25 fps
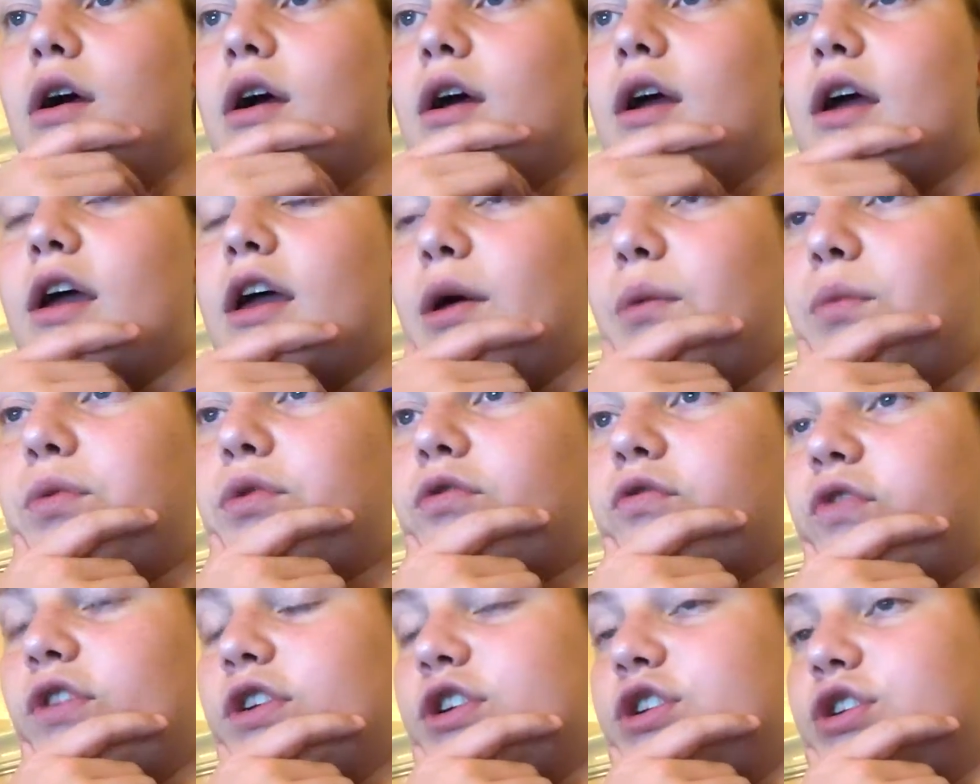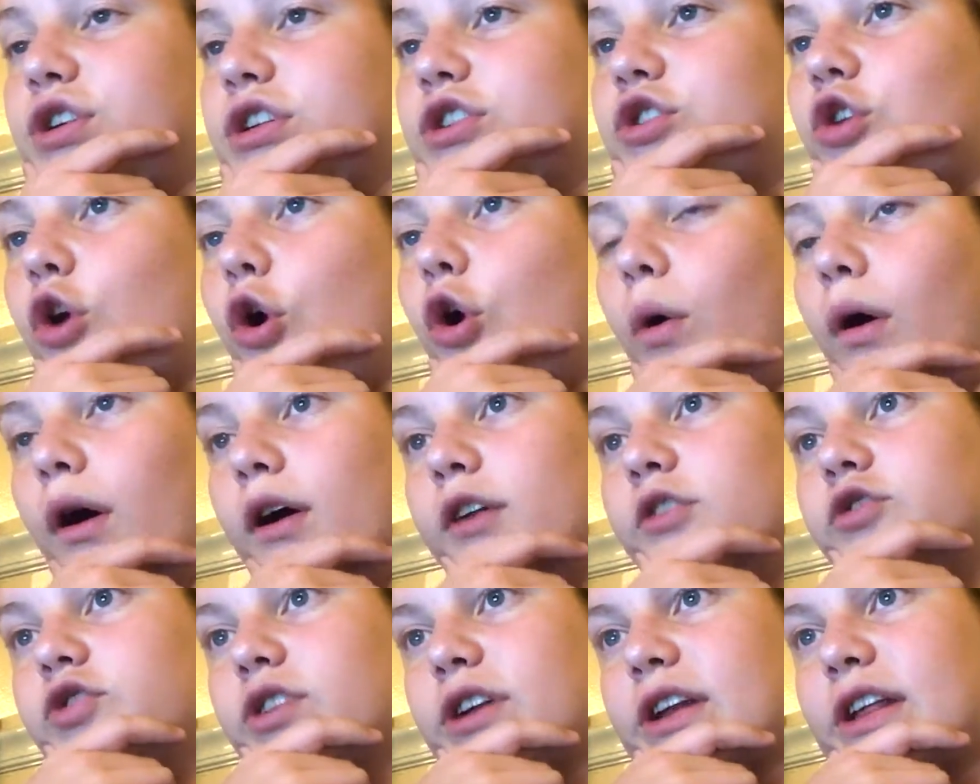It was originally
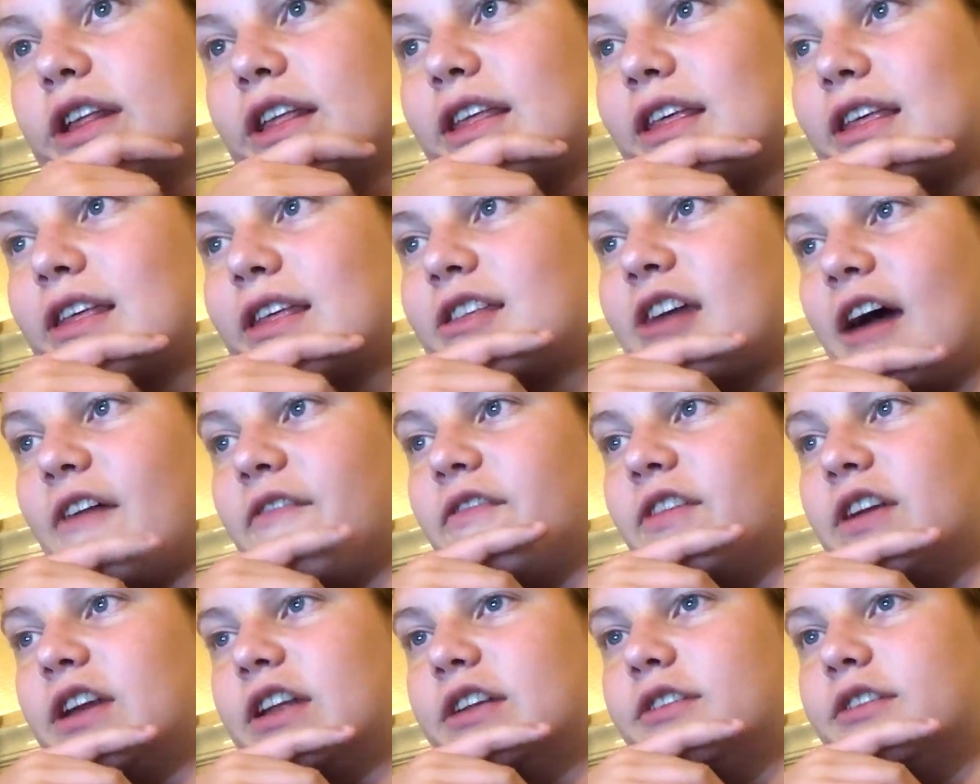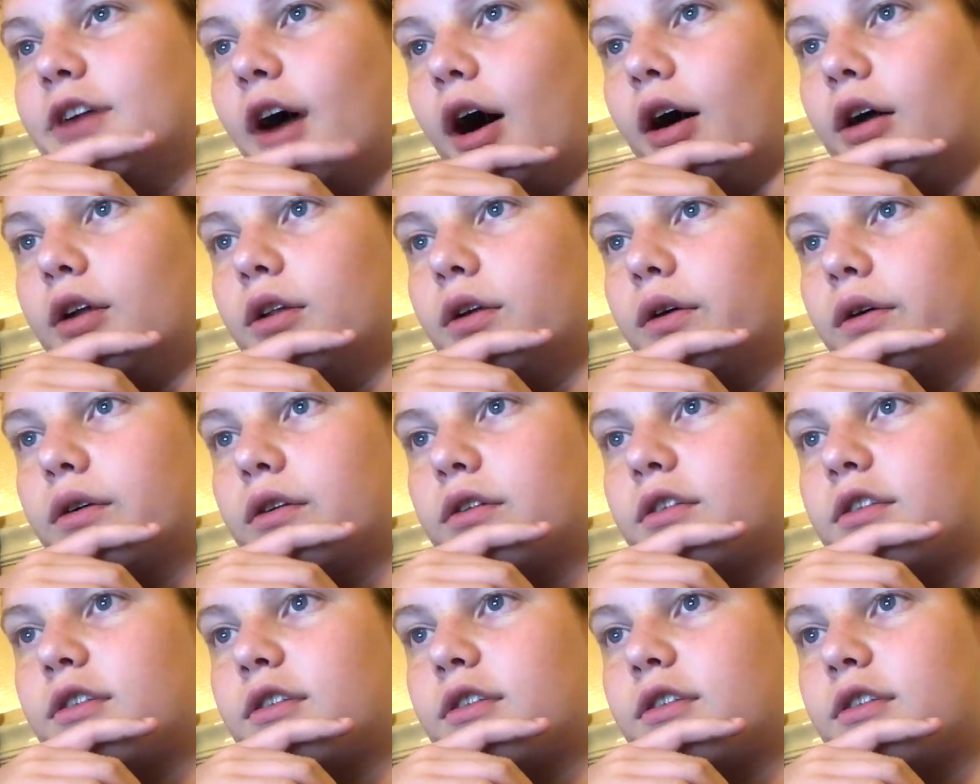$270.